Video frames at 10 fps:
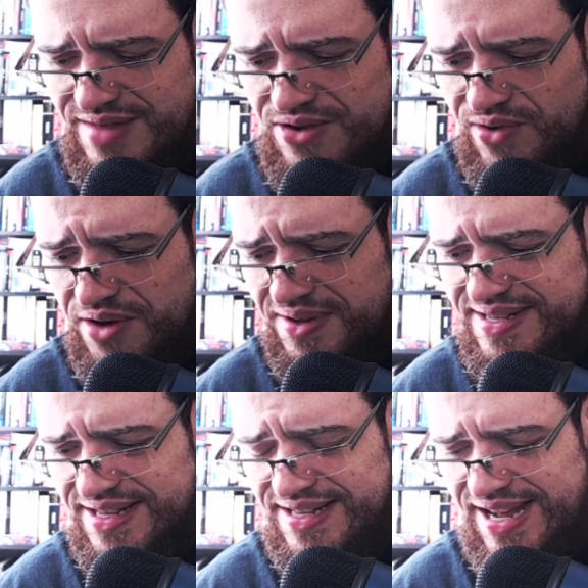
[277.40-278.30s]
what
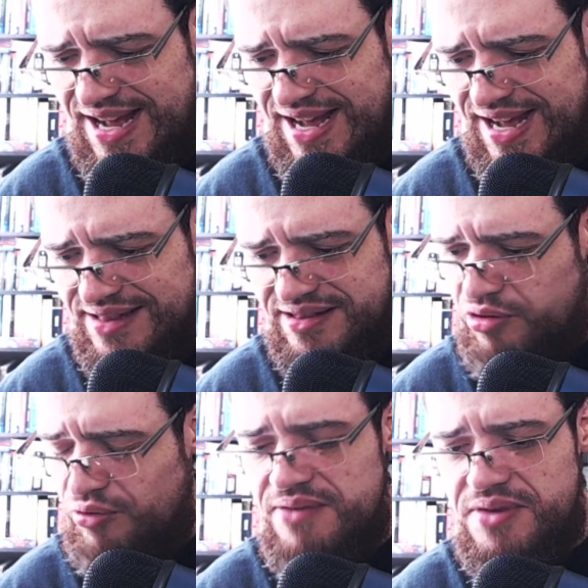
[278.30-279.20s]
was it uh,
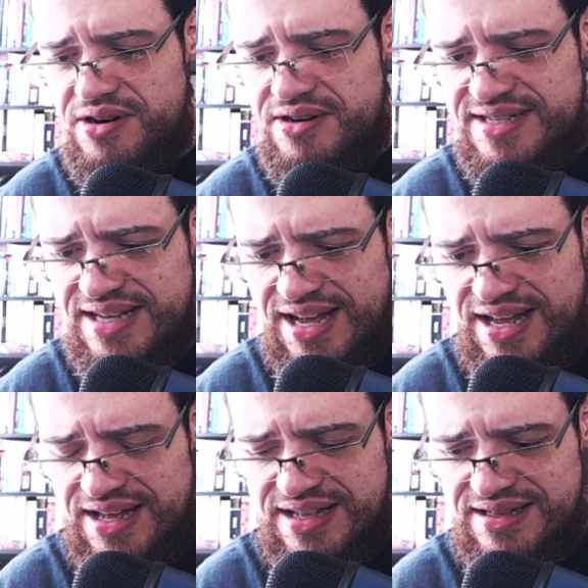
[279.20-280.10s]
dreamers
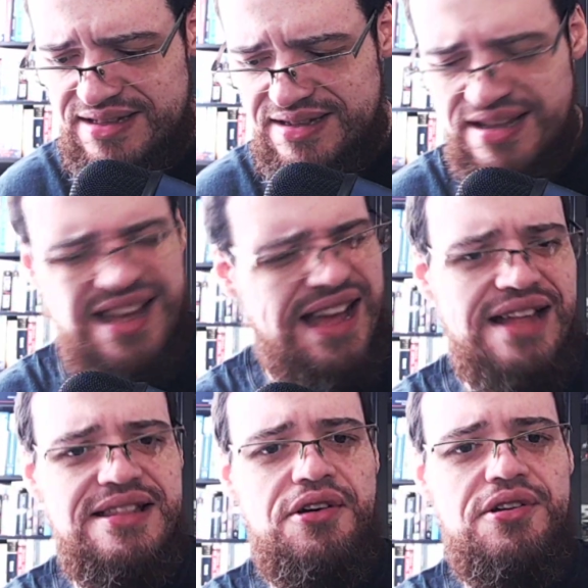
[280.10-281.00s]
and
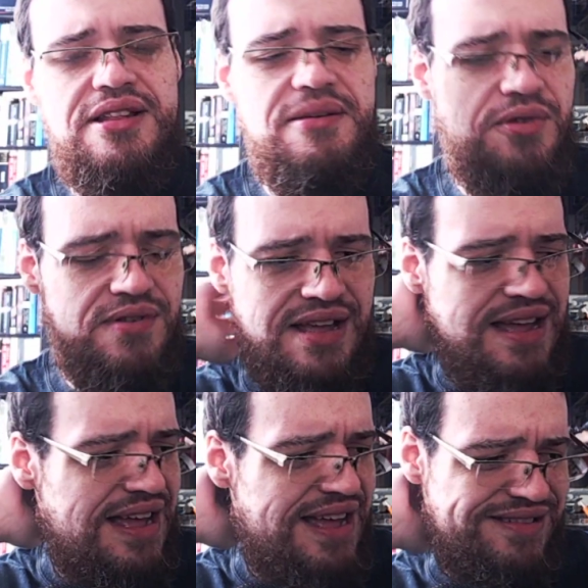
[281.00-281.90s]
and the other demo
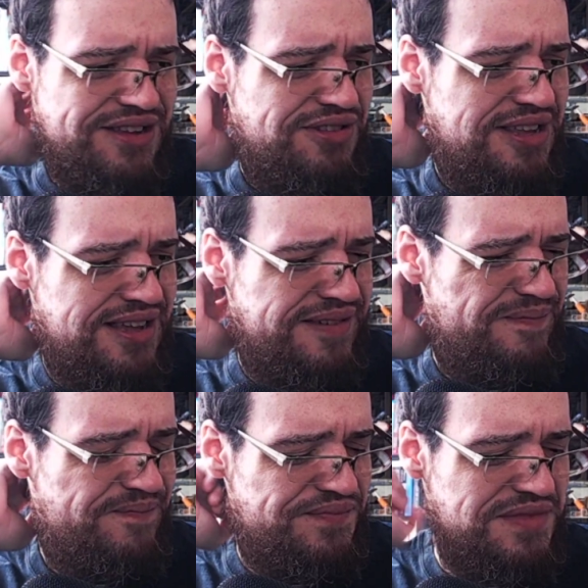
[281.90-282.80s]
and the other
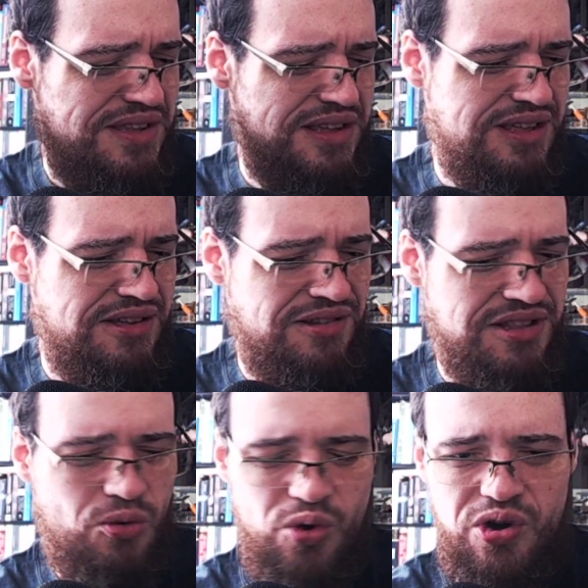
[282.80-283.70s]

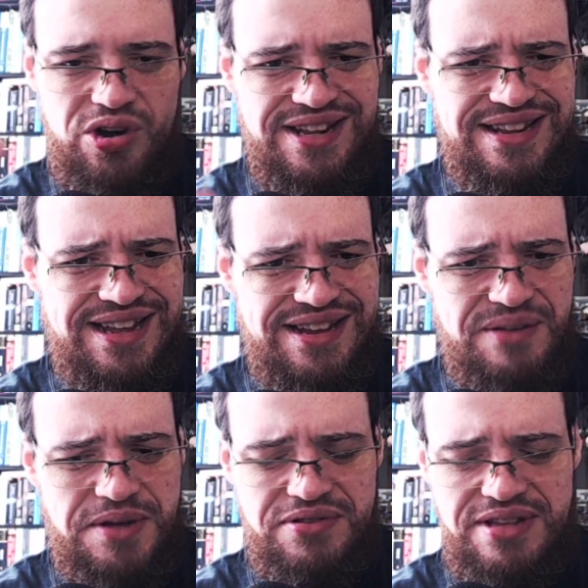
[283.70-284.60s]
other word in there
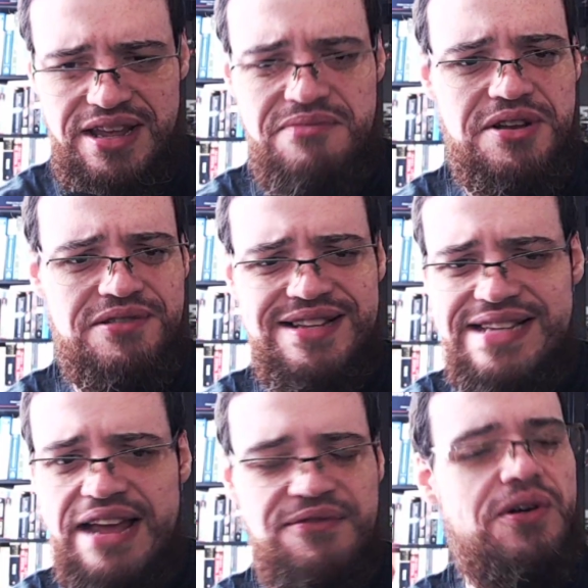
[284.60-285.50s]
about the immigrants
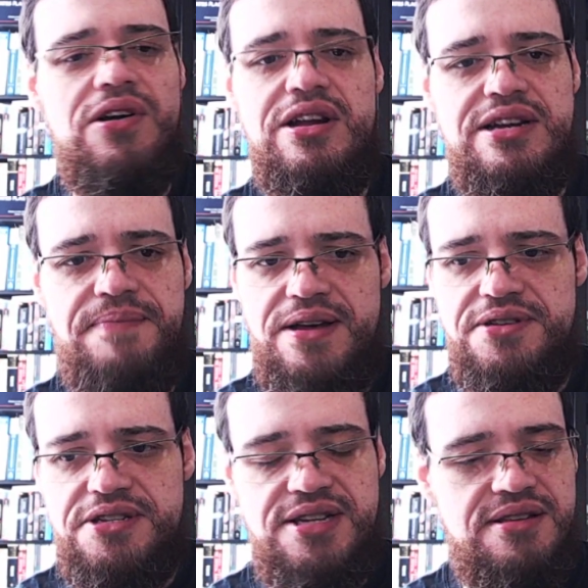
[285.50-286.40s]
i forgot
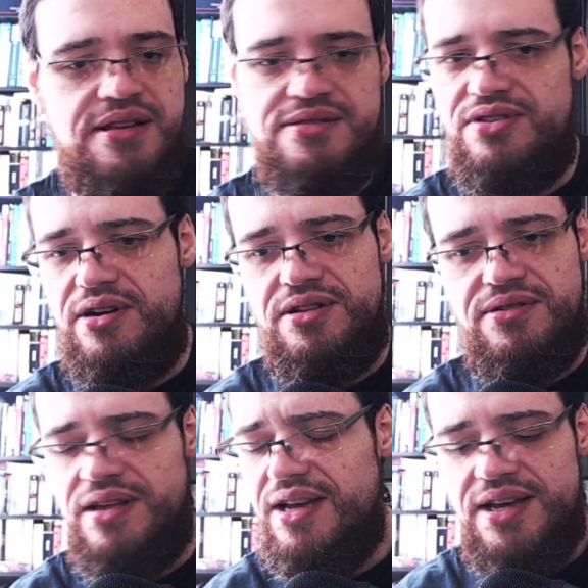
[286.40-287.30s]
about it uh, sorry don't